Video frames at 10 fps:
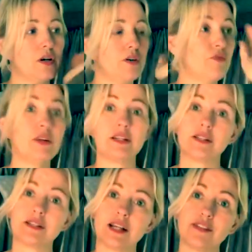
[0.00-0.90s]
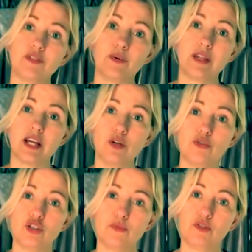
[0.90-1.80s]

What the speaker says: are really successful with their YouTube